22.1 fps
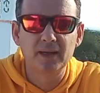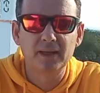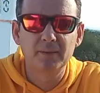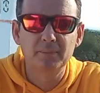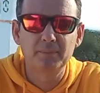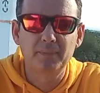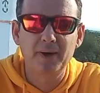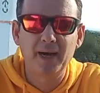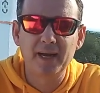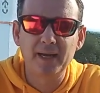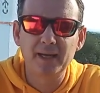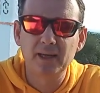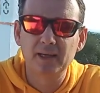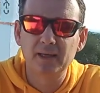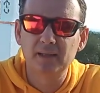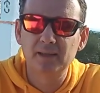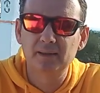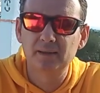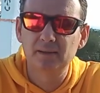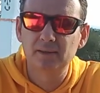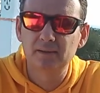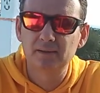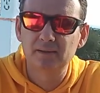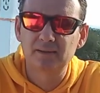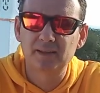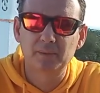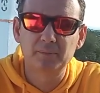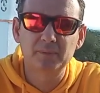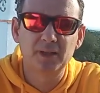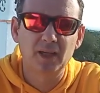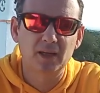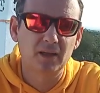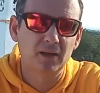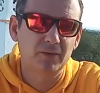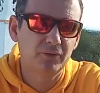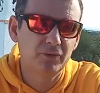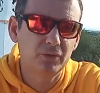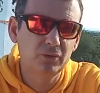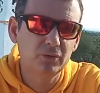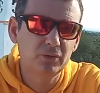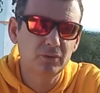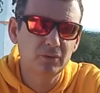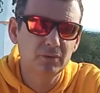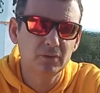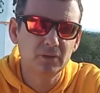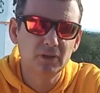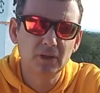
and buy uh, some Teleview,